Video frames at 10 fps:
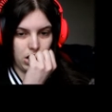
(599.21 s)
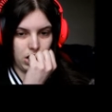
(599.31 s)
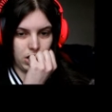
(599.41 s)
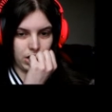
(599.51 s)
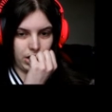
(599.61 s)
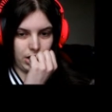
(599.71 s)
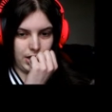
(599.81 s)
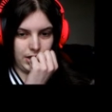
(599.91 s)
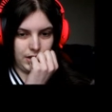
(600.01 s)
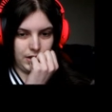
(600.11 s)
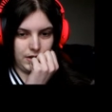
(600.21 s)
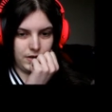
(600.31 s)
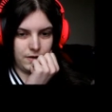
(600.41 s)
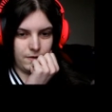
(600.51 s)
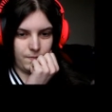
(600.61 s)
Okay
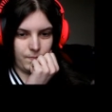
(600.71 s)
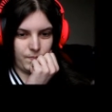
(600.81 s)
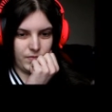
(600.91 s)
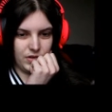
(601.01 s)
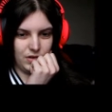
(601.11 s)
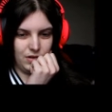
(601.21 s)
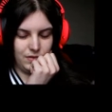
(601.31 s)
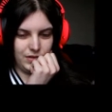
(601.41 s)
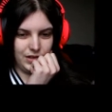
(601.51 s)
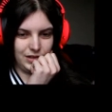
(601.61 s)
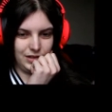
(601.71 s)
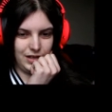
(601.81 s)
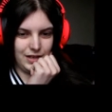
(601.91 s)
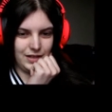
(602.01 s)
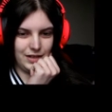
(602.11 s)
then.
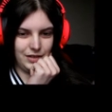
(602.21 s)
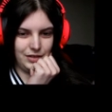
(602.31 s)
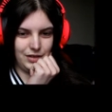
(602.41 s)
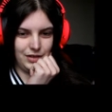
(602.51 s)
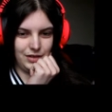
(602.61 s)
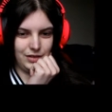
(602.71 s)
Obviously, there's a